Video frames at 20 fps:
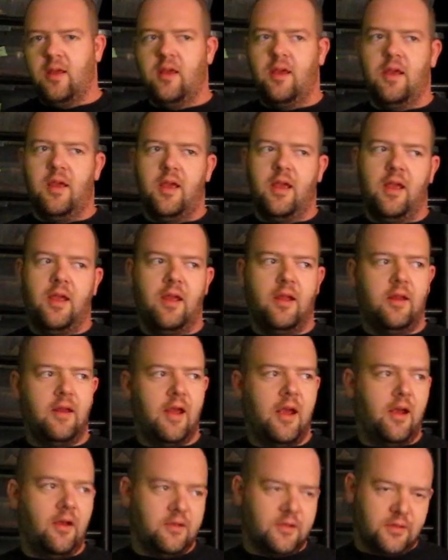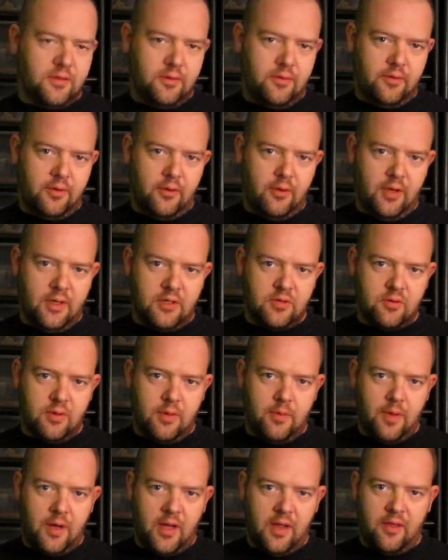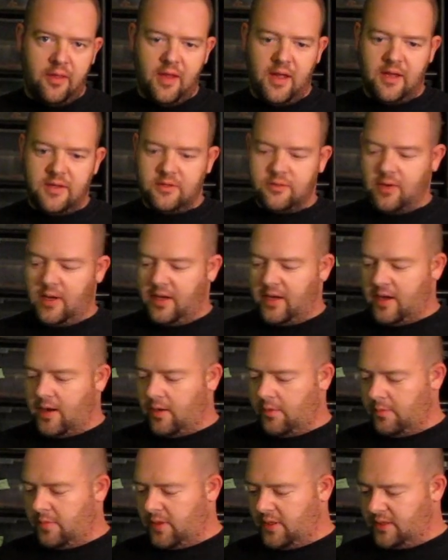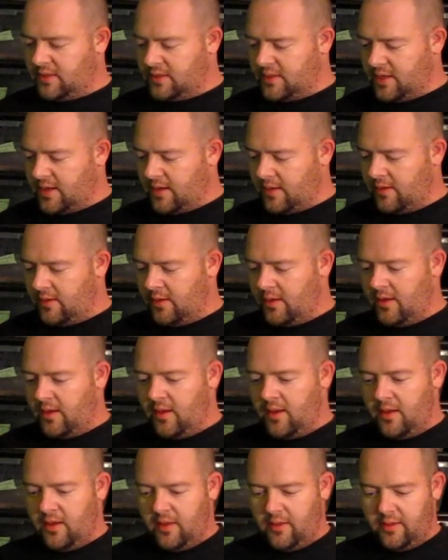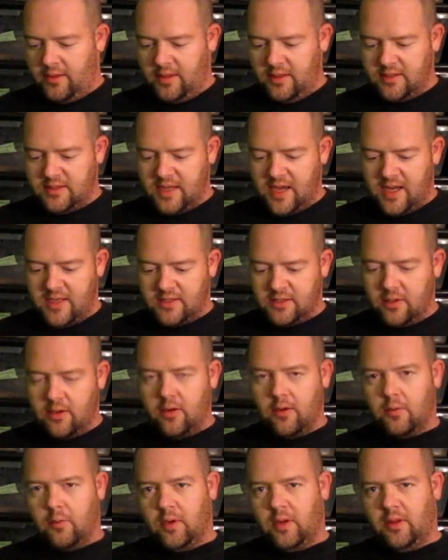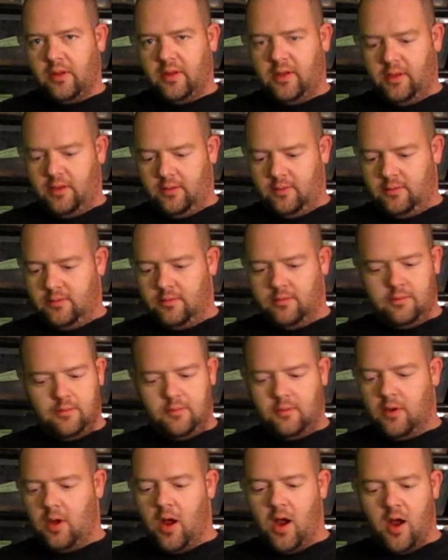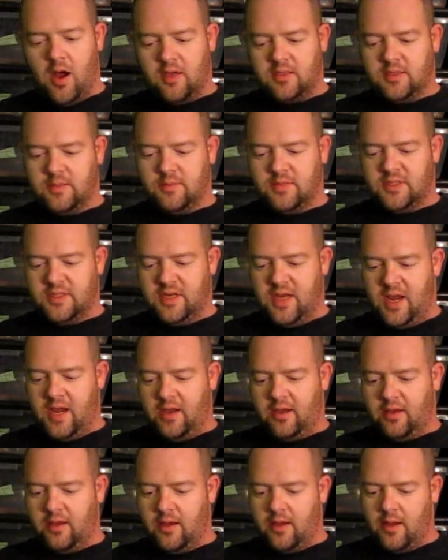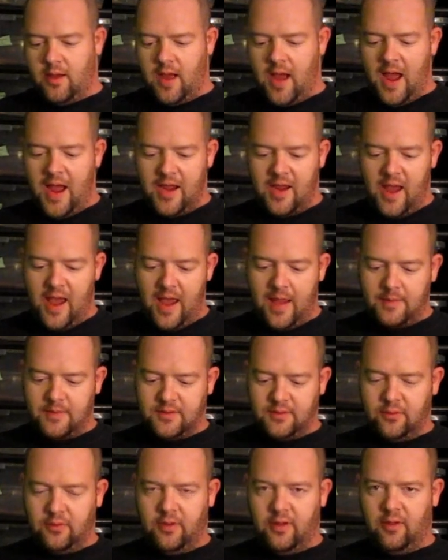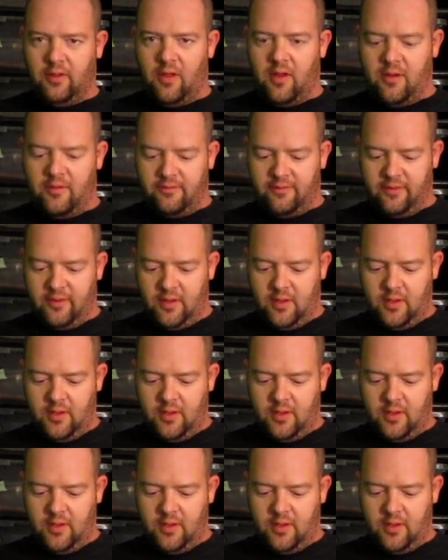and I also do the green tree pythons right now, but these guys are a really awesome snake. I absolutely love